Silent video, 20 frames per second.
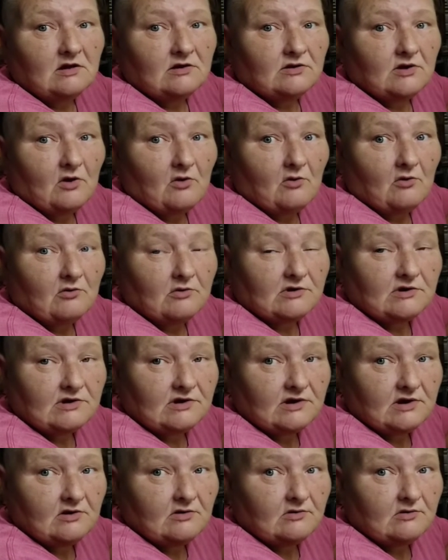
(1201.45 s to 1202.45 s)
So,
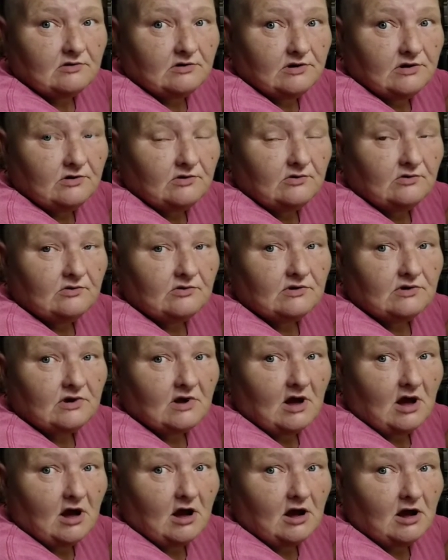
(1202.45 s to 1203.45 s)
still use
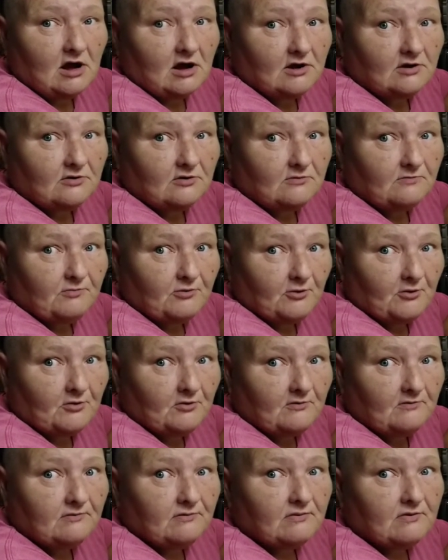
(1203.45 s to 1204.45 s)
100
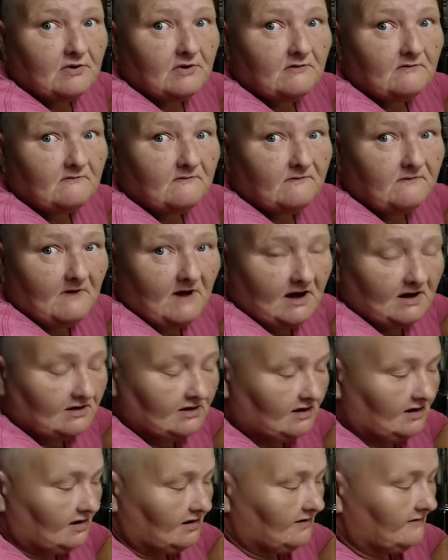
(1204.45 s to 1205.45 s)
proof
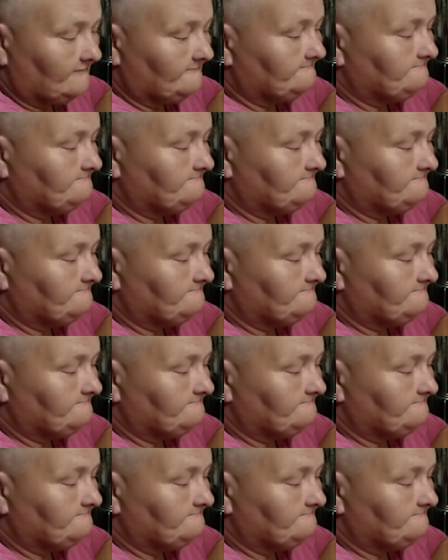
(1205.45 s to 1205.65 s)
vodka.